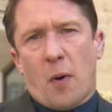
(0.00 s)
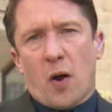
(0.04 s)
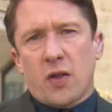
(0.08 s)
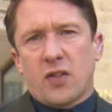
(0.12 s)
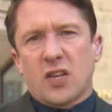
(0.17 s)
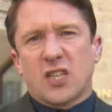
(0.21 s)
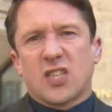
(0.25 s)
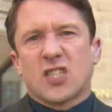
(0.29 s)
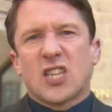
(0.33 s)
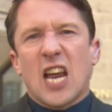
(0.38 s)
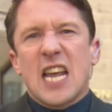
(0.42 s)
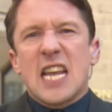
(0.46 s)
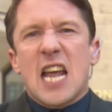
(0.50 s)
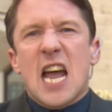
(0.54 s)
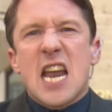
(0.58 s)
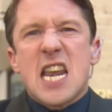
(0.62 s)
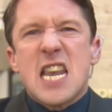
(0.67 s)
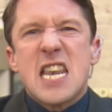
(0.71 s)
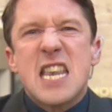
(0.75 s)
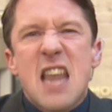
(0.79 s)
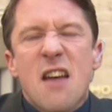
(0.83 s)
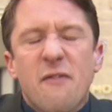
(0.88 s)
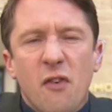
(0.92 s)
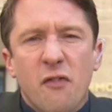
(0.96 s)
by the state
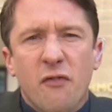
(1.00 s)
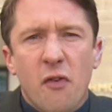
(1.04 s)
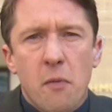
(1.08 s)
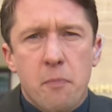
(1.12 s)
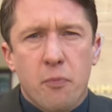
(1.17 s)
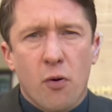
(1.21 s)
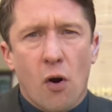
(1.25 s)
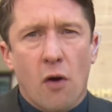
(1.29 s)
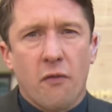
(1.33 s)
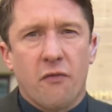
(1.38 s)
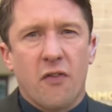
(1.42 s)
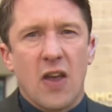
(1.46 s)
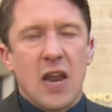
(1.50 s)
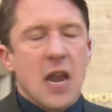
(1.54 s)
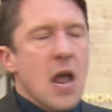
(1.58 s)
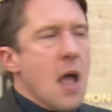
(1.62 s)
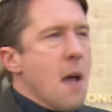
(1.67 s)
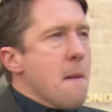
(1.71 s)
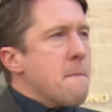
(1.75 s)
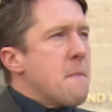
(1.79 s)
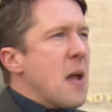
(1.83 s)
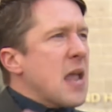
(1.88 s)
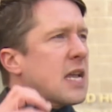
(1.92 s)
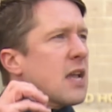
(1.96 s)
and never for profit.
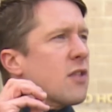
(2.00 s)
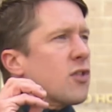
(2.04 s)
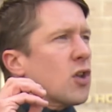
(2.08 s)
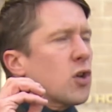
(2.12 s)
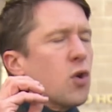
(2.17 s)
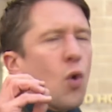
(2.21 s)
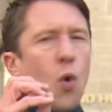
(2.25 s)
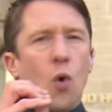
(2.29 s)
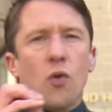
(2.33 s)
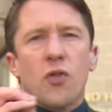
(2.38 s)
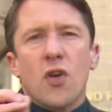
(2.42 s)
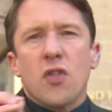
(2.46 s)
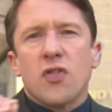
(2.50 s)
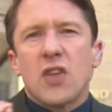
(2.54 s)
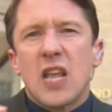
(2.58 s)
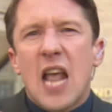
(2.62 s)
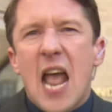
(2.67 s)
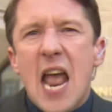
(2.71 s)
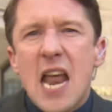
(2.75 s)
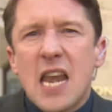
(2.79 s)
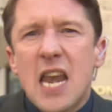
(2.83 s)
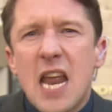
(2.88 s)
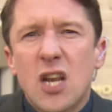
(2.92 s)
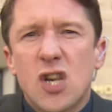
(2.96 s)
Make it the law that the
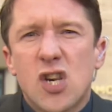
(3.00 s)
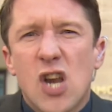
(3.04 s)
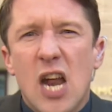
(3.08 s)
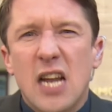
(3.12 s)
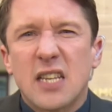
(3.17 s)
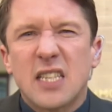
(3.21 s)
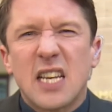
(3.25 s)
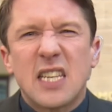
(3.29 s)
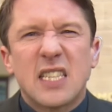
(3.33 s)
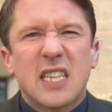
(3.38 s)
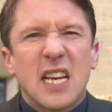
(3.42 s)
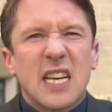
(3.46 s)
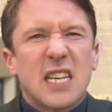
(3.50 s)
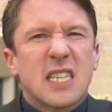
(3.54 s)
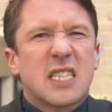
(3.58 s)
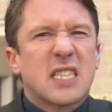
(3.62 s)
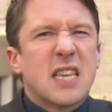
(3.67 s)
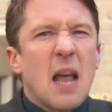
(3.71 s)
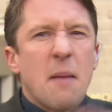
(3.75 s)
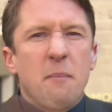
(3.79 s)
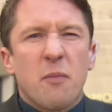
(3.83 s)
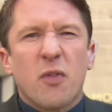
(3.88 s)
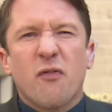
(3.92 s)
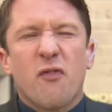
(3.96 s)
NHS is
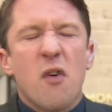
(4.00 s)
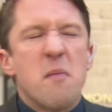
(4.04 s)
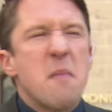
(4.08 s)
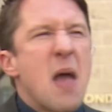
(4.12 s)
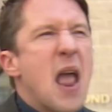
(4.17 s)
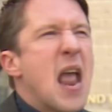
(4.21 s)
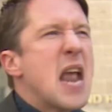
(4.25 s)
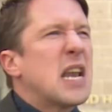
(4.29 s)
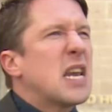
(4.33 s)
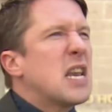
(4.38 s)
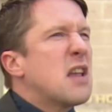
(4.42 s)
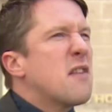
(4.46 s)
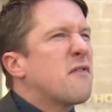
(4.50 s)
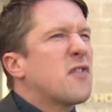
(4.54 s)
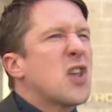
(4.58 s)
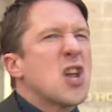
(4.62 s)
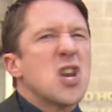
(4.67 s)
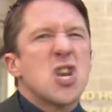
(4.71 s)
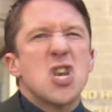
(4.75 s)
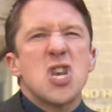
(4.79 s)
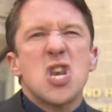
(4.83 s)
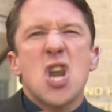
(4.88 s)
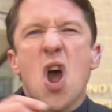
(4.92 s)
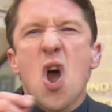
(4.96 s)
exempt from any of your
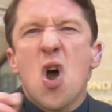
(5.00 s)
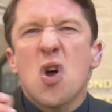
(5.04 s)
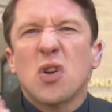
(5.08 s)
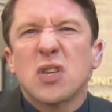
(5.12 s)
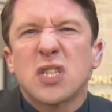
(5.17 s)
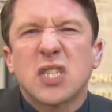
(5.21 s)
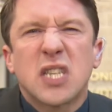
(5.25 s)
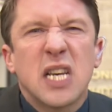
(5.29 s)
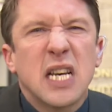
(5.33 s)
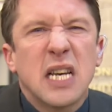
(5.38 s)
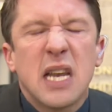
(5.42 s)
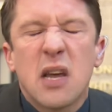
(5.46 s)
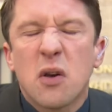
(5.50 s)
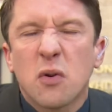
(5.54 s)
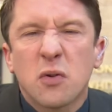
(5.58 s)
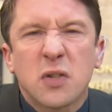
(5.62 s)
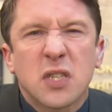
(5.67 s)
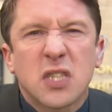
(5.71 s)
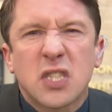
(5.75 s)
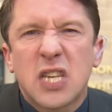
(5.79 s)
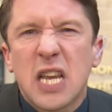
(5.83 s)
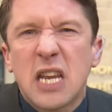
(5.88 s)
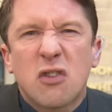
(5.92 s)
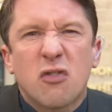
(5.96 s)
nasty little
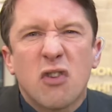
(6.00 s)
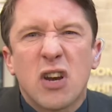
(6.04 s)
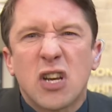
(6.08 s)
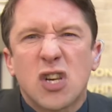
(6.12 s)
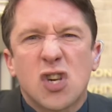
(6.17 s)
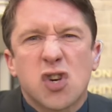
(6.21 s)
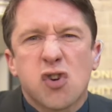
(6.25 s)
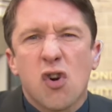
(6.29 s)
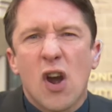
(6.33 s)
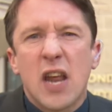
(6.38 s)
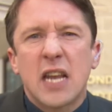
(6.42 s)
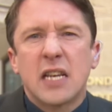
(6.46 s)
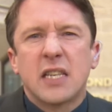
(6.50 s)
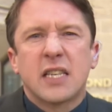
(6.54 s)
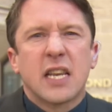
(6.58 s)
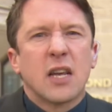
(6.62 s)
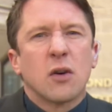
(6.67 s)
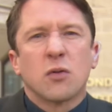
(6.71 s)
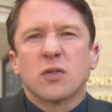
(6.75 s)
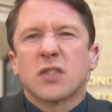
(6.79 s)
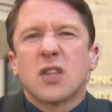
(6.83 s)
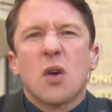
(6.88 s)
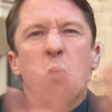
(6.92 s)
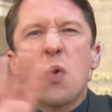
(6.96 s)
secret trade
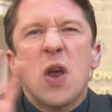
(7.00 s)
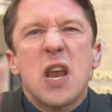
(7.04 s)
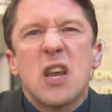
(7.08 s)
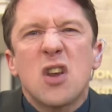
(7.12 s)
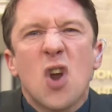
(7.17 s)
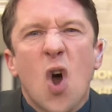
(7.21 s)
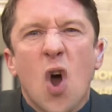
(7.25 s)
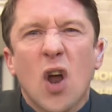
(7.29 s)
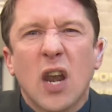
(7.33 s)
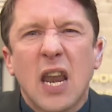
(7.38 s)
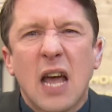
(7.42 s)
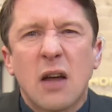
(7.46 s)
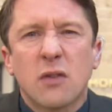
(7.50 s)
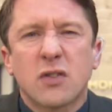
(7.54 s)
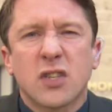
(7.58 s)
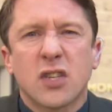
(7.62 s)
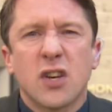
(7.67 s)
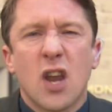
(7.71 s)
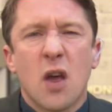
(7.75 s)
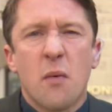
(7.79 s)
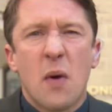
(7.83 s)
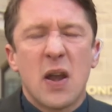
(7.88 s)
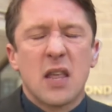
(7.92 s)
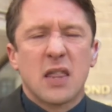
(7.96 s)
deals that we're not allowed to
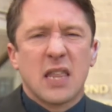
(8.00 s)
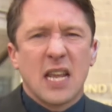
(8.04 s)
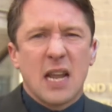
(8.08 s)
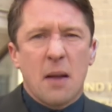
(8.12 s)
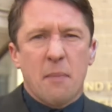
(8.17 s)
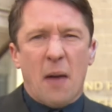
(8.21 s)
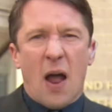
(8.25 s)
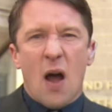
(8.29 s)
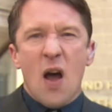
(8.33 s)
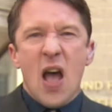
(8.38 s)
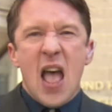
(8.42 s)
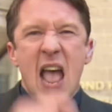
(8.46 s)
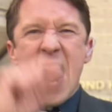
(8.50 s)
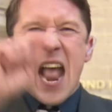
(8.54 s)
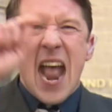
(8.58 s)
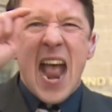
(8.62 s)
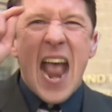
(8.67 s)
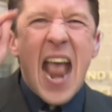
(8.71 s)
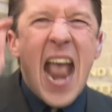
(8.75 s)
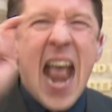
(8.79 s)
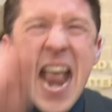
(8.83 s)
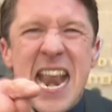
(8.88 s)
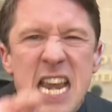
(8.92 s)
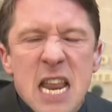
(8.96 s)
know anything about.
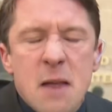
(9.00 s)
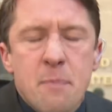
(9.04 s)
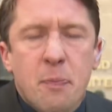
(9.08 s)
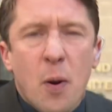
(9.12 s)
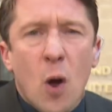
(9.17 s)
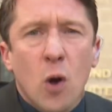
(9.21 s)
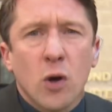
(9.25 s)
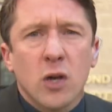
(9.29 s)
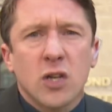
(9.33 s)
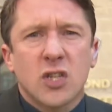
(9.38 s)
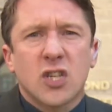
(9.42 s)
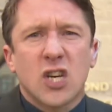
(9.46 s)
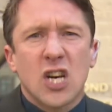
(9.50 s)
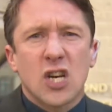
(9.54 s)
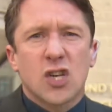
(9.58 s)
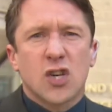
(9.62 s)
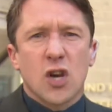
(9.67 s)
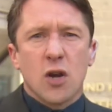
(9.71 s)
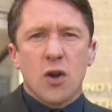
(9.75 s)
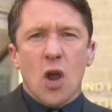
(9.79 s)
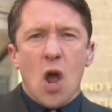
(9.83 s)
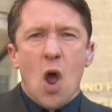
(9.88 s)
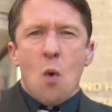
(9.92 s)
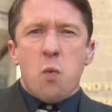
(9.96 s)
Any
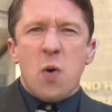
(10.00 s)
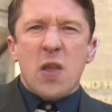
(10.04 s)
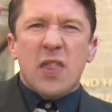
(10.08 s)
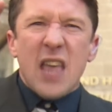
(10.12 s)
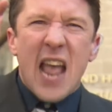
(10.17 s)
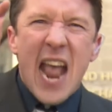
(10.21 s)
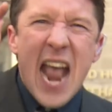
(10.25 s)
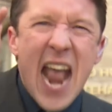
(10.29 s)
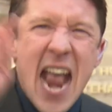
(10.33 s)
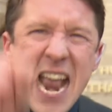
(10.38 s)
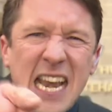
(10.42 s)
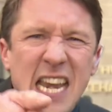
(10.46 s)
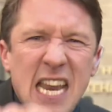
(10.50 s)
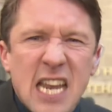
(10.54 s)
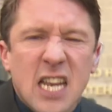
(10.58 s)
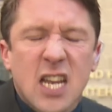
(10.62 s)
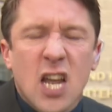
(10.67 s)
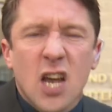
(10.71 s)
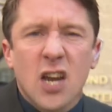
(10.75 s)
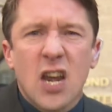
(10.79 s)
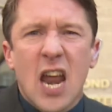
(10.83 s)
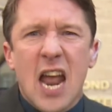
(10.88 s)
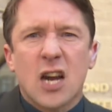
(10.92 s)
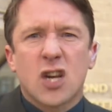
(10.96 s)
politician with any
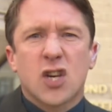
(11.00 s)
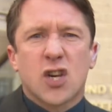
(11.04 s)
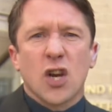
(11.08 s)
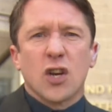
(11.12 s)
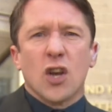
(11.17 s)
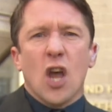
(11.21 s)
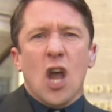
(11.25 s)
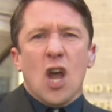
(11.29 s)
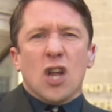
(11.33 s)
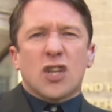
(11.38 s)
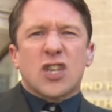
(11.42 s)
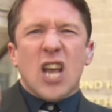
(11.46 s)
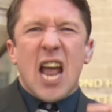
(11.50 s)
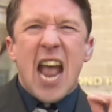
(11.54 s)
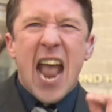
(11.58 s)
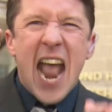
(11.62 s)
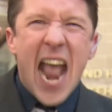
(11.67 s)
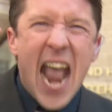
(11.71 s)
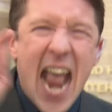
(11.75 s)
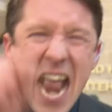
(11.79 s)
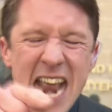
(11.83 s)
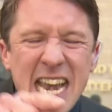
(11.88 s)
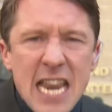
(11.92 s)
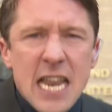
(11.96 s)
connection to
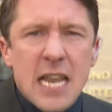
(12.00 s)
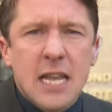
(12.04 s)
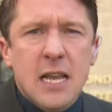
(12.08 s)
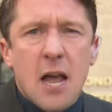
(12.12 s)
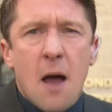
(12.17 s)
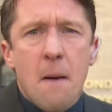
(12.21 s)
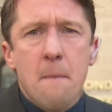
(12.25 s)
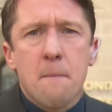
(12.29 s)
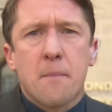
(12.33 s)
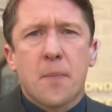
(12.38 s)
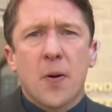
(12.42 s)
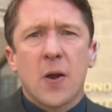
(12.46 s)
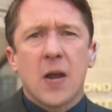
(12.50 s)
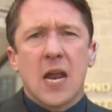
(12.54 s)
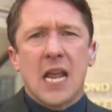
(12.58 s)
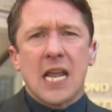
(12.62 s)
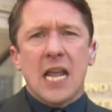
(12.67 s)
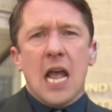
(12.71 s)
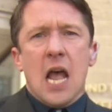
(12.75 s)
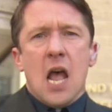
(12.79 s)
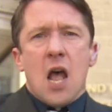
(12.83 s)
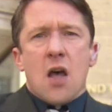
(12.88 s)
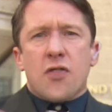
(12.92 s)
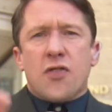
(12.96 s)
any company
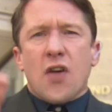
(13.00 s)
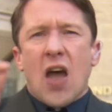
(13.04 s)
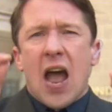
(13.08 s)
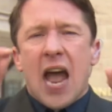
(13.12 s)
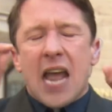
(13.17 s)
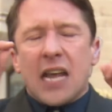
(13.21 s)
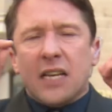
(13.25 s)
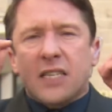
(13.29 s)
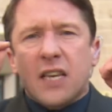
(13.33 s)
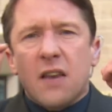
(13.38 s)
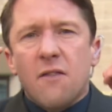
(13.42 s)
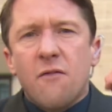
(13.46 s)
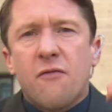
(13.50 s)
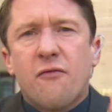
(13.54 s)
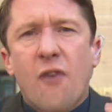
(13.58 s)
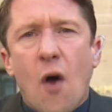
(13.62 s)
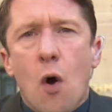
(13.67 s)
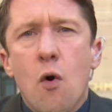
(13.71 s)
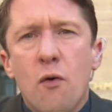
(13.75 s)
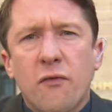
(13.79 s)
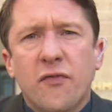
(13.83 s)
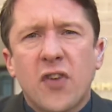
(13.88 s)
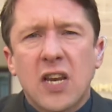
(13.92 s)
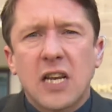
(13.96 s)
that is
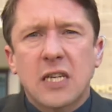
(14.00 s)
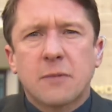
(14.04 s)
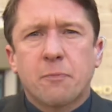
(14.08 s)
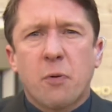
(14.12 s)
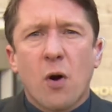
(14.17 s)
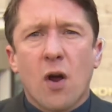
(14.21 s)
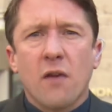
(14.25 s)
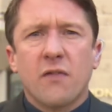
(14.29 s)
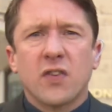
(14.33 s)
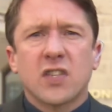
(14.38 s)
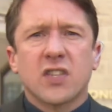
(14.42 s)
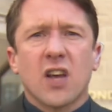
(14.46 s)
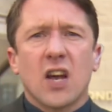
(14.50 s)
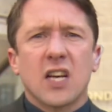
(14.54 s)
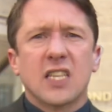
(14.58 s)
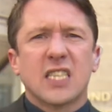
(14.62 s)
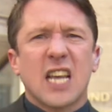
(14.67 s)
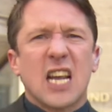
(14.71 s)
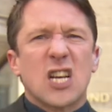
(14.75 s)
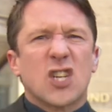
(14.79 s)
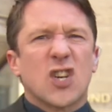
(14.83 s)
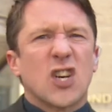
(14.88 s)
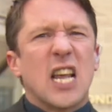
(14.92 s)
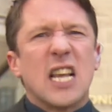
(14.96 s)
involved in its
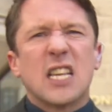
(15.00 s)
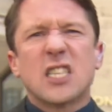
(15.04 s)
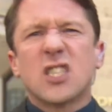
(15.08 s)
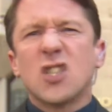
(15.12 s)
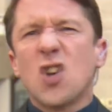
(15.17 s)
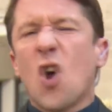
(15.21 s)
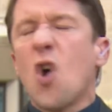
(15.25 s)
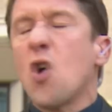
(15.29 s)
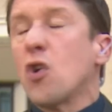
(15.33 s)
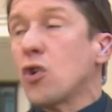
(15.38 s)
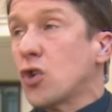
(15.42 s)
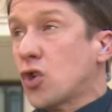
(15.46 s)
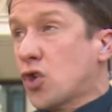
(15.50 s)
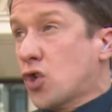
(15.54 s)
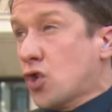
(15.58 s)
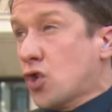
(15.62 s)
privatisation is not